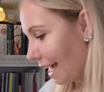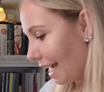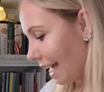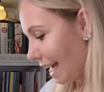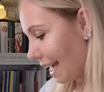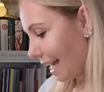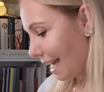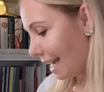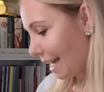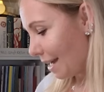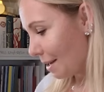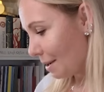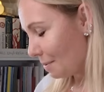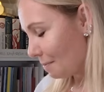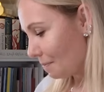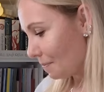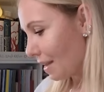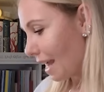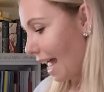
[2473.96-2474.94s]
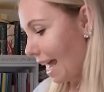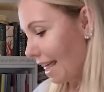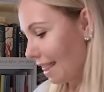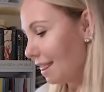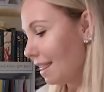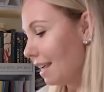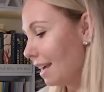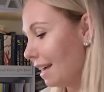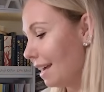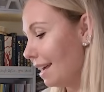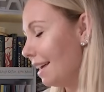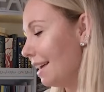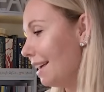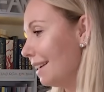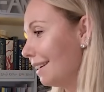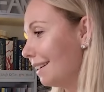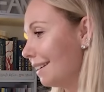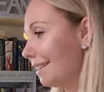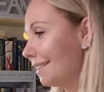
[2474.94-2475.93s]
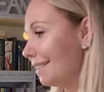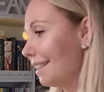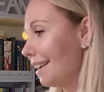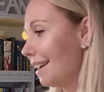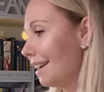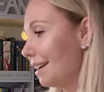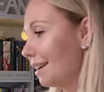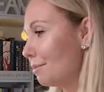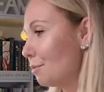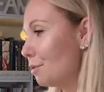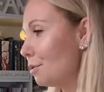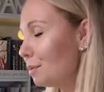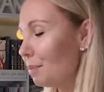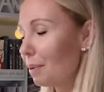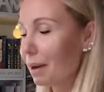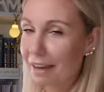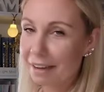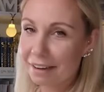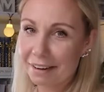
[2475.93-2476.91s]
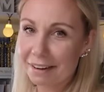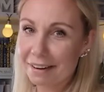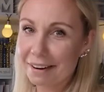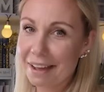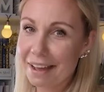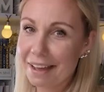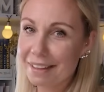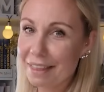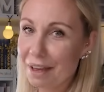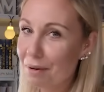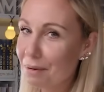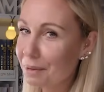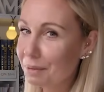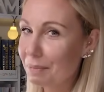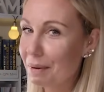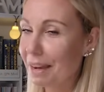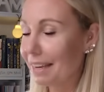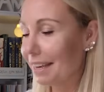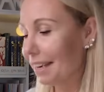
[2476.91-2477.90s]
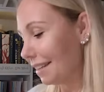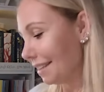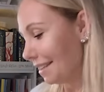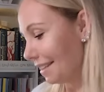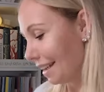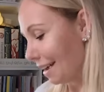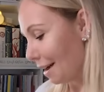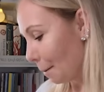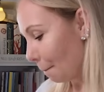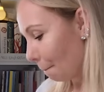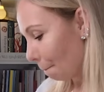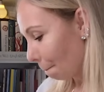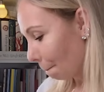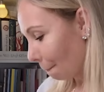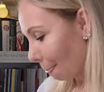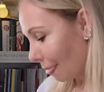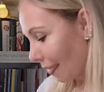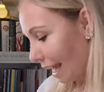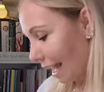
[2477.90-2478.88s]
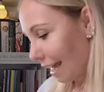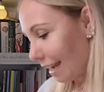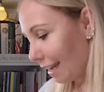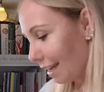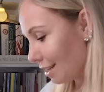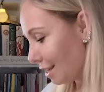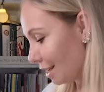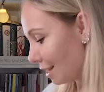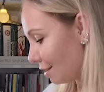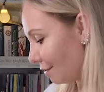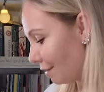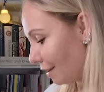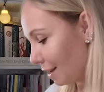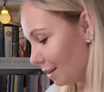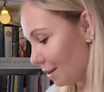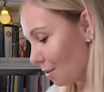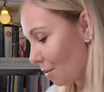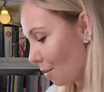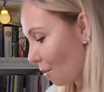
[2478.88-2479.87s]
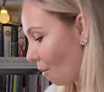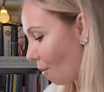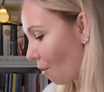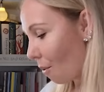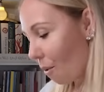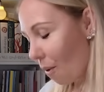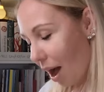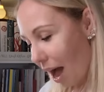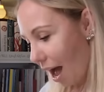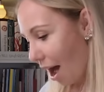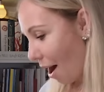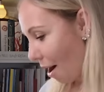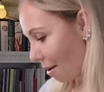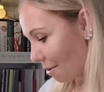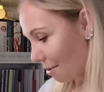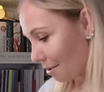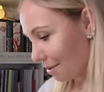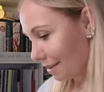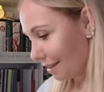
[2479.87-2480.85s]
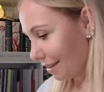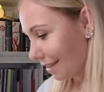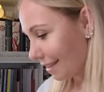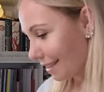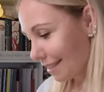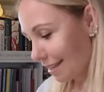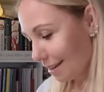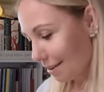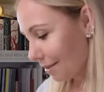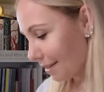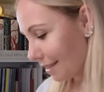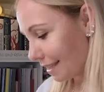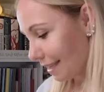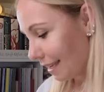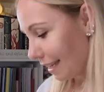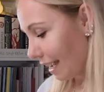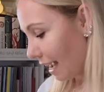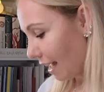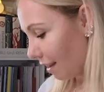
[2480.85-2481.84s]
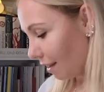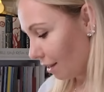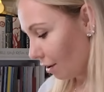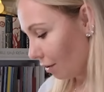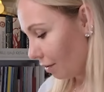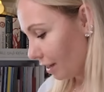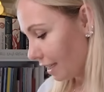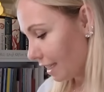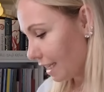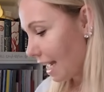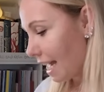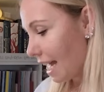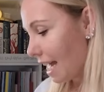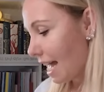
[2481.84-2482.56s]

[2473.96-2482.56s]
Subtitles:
And the woodpecker, that was my idea, and I just felt, wow. Seriously, I love it.